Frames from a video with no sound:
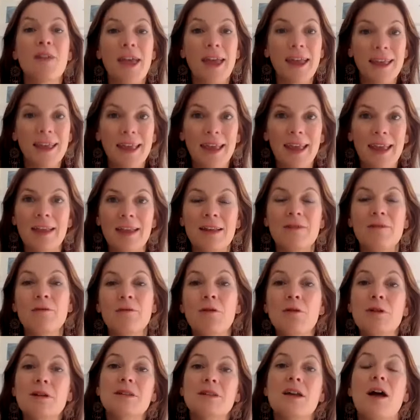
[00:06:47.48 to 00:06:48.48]
again,
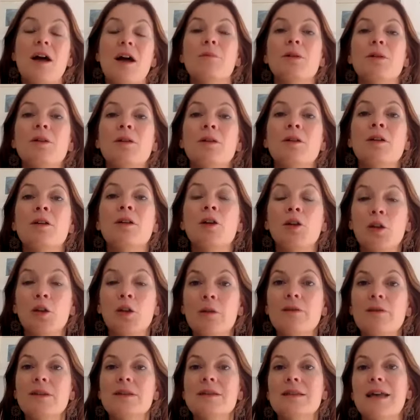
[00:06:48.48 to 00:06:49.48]
for example,
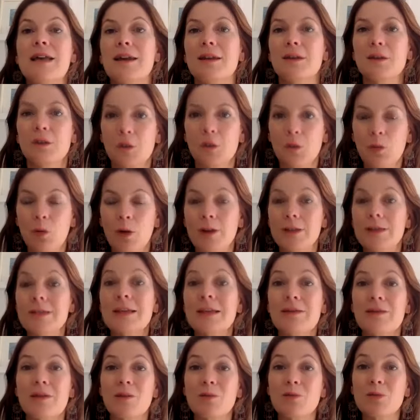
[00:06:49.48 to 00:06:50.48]
you've decided you want to
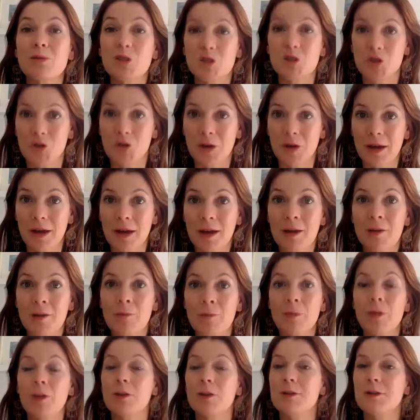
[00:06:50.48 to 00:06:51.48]
give up sugar
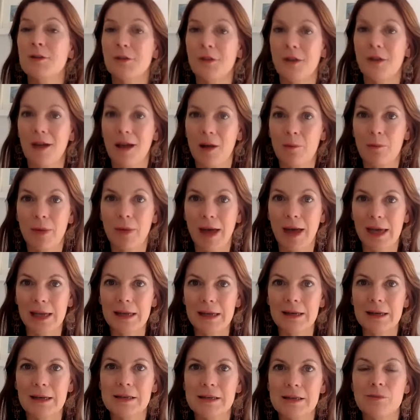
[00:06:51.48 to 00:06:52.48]
because you know how bad
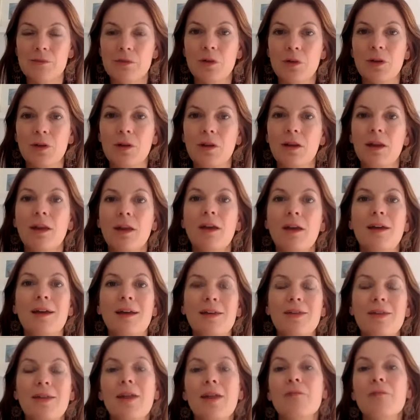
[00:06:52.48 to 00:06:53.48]
it is for you.
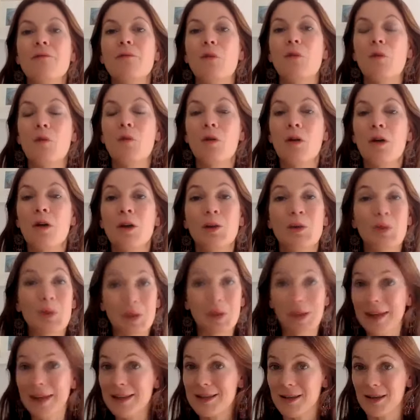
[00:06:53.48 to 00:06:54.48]
Therefore, your
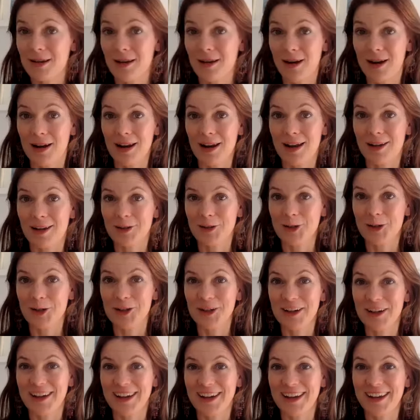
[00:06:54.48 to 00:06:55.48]
kids are not allowed
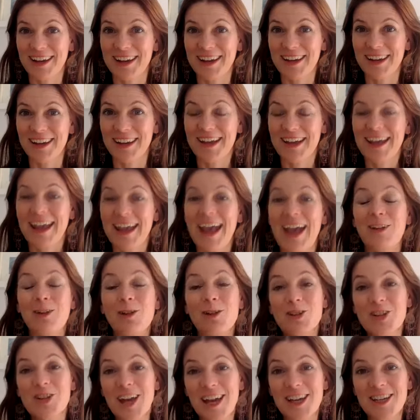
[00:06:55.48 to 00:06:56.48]
sugar. And
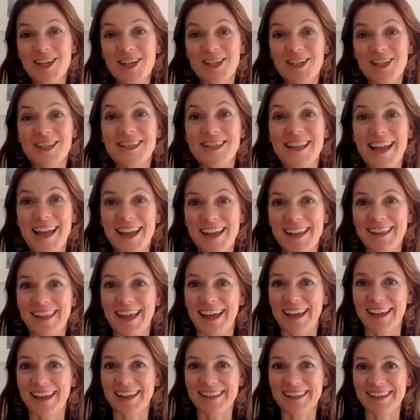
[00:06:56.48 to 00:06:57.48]
you change it just like that.